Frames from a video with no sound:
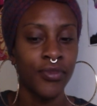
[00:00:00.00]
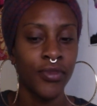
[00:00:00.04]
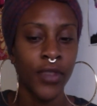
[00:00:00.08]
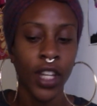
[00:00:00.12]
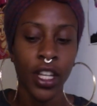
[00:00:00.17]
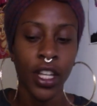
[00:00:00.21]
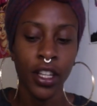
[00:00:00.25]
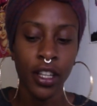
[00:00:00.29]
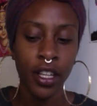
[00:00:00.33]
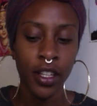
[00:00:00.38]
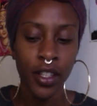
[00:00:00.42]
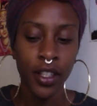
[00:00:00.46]

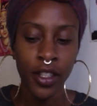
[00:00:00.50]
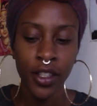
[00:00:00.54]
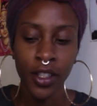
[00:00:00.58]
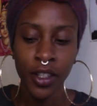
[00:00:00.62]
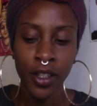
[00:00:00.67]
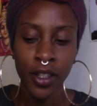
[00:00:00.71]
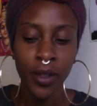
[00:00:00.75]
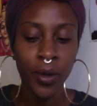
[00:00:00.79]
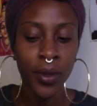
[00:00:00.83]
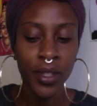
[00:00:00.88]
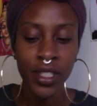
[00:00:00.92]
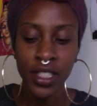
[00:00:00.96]
you're
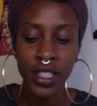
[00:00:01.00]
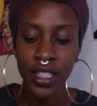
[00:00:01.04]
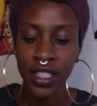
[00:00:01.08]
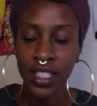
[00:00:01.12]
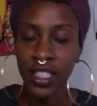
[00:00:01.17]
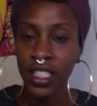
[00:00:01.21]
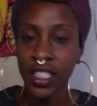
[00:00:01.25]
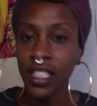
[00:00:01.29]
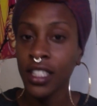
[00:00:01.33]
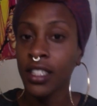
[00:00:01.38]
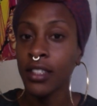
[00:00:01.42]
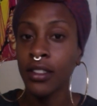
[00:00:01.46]
going to
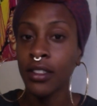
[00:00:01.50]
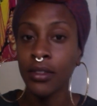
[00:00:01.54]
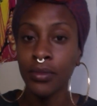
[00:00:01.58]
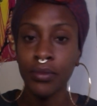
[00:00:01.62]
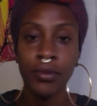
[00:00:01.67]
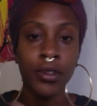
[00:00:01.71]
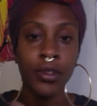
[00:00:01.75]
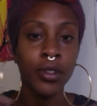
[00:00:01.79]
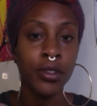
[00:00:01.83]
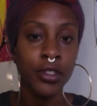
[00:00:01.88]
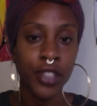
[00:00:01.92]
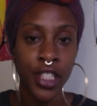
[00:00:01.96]
see
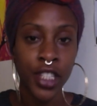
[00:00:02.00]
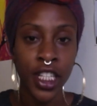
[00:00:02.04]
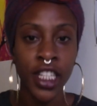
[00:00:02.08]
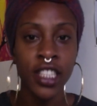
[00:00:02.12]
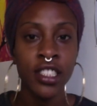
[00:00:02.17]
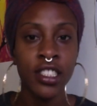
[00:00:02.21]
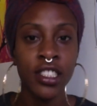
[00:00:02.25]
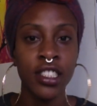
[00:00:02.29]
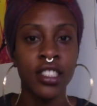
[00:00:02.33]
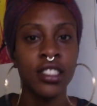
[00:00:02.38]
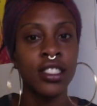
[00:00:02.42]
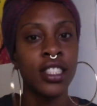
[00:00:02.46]
the
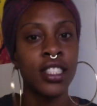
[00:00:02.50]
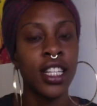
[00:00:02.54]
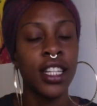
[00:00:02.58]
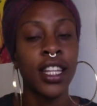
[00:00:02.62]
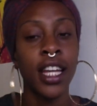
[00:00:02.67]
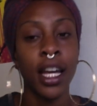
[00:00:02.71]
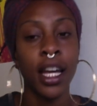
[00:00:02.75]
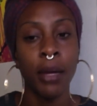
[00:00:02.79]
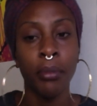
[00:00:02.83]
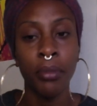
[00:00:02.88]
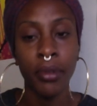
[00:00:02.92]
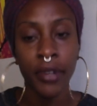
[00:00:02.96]
changes
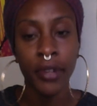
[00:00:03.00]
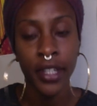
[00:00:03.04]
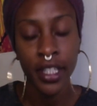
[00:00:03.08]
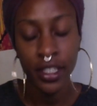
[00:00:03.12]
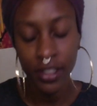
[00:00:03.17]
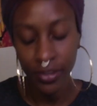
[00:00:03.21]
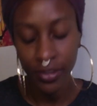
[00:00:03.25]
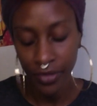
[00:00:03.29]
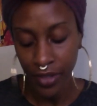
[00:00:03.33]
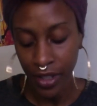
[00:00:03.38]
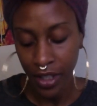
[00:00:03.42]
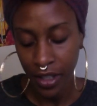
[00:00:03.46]
that brings
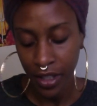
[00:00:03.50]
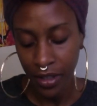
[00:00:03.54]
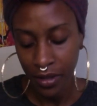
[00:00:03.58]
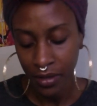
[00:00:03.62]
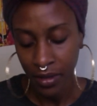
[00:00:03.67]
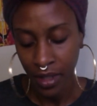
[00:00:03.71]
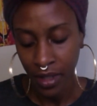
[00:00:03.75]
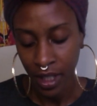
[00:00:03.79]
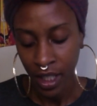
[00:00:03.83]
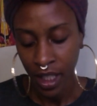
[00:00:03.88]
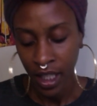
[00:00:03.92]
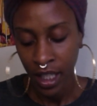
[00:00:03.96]
for you.
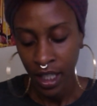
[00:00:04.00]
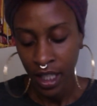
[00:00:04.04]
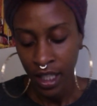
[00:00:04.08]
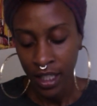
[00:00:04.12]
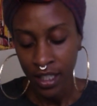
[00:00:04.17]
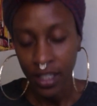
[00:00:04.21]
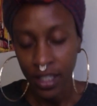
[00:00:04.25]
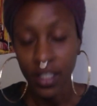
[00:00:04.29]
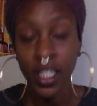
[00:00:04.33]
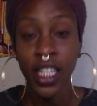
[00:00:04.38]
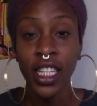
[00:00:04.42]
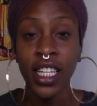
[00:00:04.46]

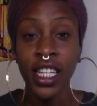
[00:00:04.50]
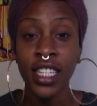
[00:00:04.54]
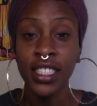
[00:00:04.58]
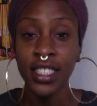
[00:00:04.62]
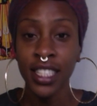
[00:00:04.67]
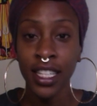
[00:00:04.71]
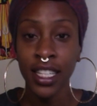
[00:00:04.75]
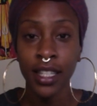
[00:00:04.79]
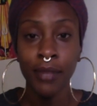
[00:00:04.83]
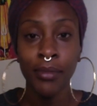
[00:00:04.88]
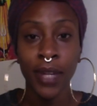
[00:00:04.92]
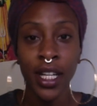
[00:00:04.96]
So like I
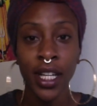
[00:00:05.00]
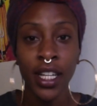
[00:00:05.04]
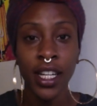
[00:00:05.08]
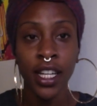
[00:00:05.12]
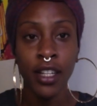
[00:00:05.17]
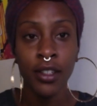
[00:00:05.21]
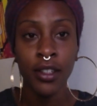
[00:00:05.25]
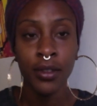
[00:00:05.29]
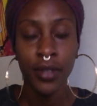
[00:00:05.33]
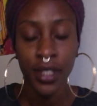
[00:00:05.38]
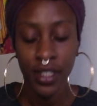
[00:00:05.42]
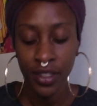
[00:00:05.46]
said, it might not
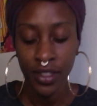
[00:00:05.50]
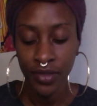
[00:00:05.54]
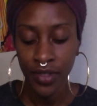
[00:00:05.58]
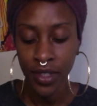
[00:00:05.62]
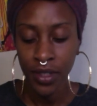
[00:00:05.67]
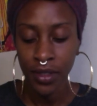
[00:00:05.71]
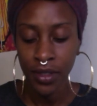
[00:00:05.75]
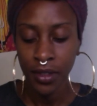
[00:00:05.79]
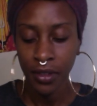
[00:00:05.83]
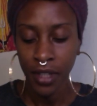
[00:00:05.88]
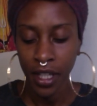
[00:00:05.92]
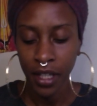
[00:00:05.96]
always
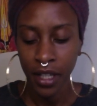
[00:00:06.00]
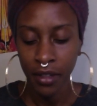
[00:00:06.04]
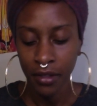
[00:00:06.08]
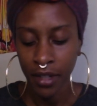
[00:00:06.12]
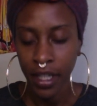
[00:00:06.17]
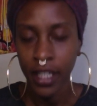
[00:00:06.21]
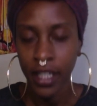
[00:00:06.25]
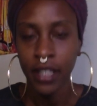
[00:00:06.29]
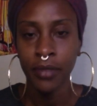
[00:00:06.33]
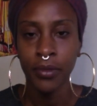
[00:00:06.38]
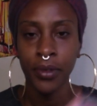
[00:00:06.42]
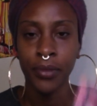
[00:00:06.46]
feel great,
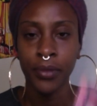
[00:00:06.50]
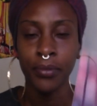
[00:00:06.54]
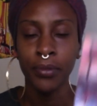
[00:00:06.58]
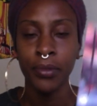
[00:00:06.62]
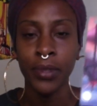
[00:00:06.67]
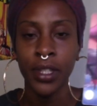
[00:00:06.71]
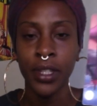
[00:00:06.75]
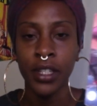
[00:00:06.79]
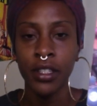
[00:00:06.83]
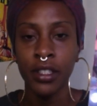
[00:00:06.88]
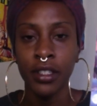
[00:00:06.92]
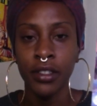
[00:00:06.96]
right?
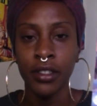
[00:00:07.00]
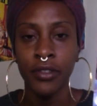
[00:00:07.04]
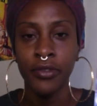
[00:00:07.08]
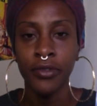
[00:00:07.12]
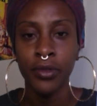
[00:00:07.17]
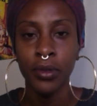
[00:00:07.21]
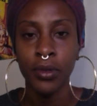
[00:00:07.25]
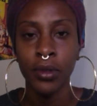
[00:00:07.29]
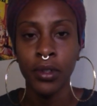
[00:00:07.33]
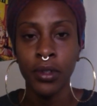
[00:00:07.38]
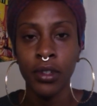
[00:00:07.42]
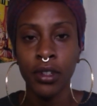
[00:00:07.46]
With the
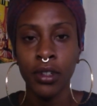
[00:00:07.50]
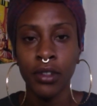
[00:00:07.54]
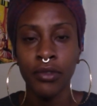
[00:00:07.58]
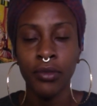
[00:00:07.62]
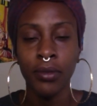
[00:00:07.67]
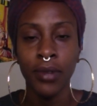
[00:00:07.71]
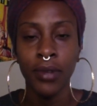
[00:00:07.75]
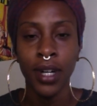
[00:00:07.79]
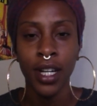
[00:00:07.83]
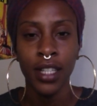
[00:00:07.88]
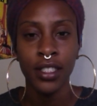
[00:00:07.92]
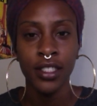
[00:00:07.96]
Four of
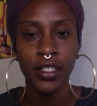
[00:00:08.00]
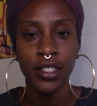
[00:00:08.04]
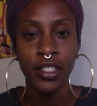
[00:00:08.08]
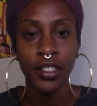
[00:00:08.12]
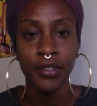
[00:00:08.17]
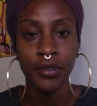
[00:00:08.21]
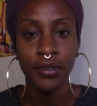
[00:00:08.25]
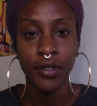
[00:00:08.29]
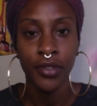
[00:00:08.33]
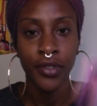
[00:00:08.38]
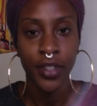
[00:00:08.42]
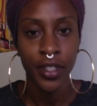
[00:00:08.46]
Wands in
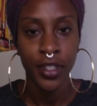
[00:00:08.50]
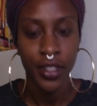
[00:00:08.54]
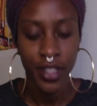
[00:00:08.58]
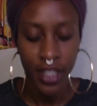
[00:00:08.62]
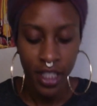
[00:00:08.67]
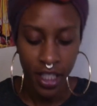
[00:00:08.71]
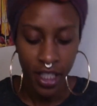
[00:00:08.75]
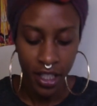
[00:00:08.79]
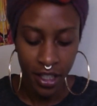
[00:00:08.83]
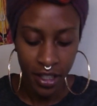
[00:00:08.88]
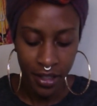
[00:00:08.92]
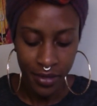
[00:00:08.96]
reverse
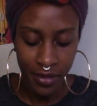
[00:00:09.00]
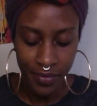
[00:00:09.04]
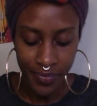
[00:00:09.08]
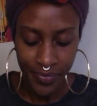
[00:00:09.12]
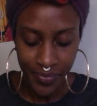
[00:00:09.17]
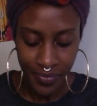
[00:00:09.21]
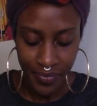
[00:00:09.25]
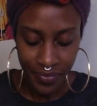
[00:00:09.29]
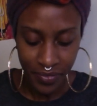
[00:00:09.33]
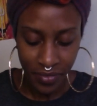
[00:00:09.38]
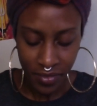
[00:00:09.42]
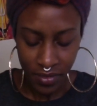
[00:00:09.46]
here.
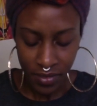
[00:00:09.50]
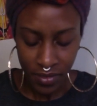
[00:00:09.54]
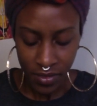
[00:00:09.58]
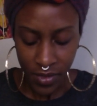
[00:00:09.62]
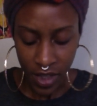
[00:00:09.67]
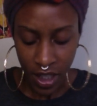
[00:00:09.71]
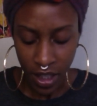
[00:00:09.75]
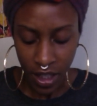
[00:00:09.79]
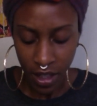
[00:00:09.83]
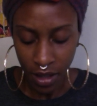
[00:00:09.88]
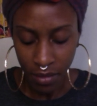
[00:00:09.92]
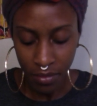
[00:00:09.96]

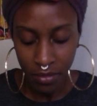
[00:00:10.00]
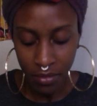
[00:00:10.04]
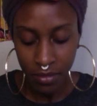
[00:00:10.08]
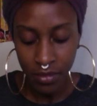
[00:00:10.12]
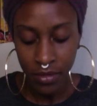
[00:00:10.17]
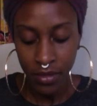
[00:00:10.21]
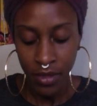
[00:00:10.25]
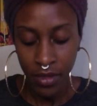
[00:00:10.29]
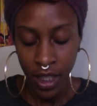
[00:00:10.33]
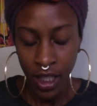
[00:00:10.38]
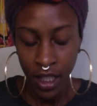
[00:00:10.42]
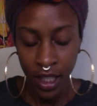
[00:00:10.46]

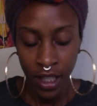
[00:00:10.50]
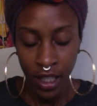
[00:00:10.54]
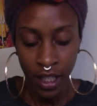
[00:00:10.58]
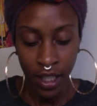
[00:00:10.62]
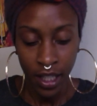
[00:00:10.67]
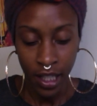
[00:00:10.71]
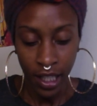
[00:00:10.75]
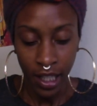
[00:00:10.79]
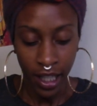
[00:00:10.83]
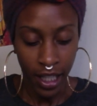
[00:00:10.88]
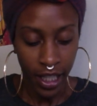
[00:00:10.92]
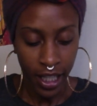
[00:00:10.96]

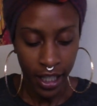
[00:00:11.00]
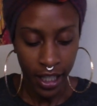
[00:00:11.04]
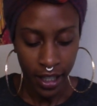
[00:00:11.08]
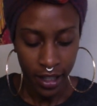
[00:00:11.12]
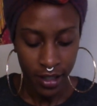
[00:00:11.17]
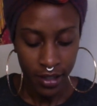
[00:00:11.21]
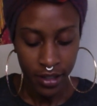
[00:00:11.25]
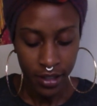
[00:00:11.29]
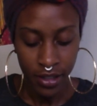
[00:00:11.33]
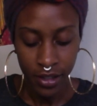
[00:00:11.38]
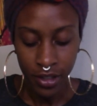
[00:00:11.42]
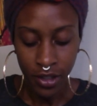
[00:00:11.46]

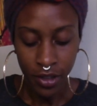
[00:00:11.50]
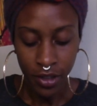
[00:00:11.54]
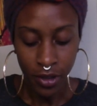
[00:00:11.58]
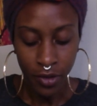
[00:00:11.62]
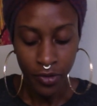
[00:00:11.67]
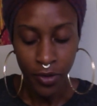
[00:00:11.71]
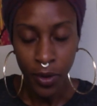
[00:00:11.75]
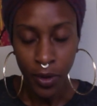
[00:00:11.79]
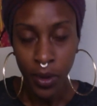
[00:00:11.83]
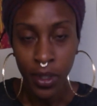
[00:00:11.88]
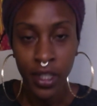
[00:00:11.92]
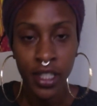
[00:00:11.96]
And,
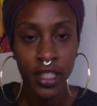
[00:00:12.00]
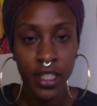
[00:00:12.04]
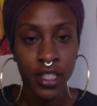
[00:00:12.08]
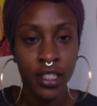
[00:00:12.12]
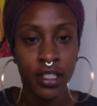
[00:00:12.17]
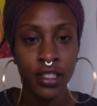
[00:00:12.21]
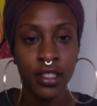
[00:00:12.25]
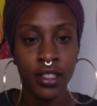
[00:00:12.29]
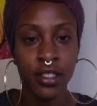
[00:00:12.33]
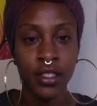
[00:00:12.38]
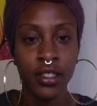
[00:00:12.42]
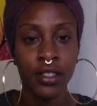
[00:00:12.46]
4
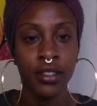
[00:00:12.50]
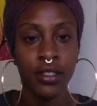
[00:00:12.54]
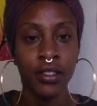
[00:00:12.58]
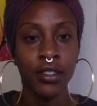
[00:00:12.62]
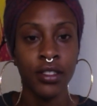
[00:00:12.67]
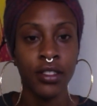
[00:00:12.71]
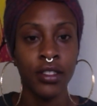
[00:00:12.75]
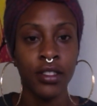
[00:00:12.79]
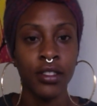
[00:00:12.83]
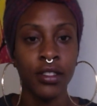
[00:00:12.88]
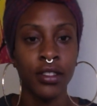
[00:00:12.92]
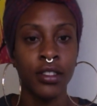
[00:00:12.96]
is
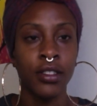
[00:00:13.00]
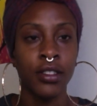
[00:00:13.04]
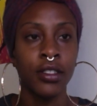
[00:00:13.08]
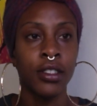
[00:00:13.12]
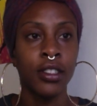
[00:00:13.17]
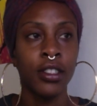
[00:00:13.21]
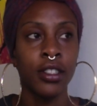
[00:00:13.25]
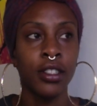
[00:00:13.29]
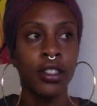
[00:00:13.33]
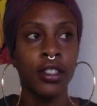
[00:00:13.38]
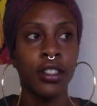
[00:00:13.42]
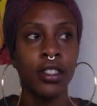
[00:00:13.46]

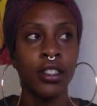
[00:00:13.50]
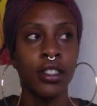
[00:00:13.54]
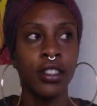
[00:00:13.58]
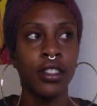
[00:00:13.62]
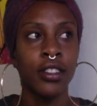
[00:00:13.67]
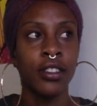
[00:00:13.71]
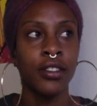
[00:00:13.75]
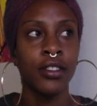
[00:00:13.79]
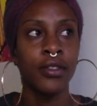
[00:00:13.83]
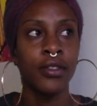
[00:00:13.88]
the